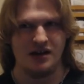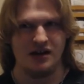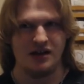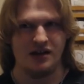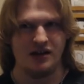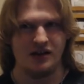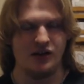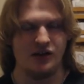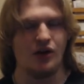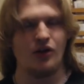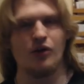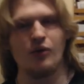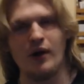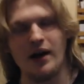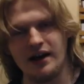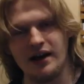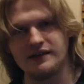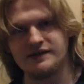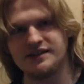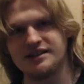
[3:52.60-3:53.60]
Not the way
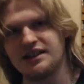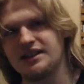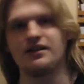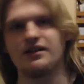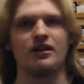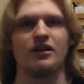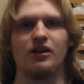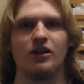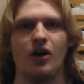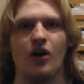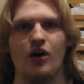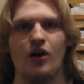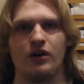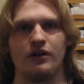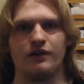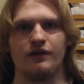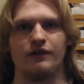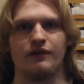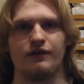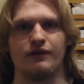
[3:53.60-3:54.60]
I've seen a lot
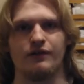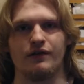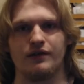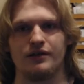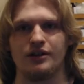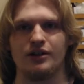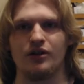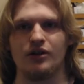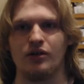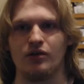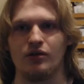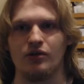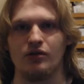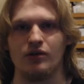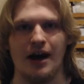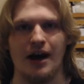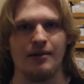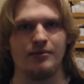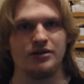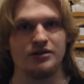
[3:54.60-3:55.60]
of,
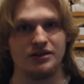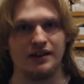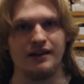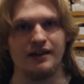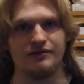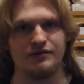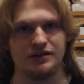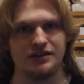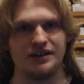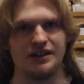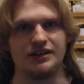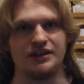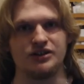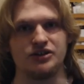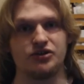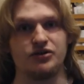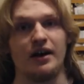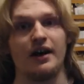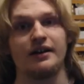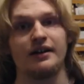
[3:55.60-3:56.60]
amateur level singers
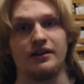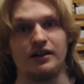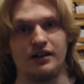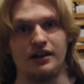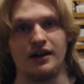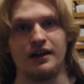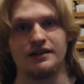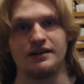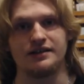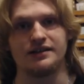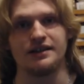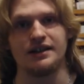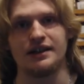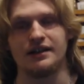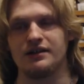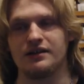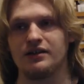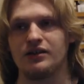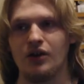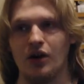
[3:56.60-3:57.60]
trying to learn to
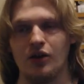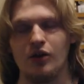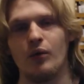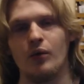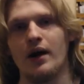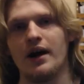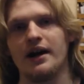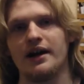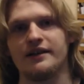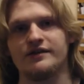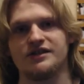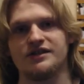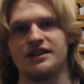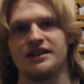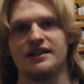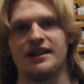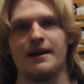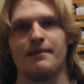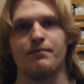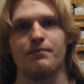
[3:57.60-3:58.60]
sing. Not the way I've
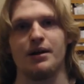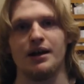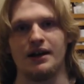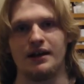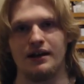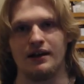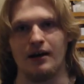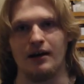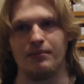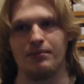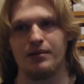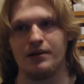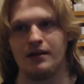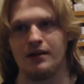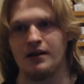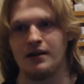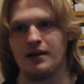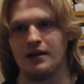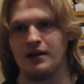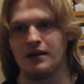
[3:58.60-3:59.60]
seen them pick it up.
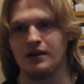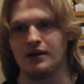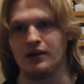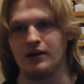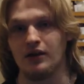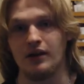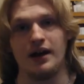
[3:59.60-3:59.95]
I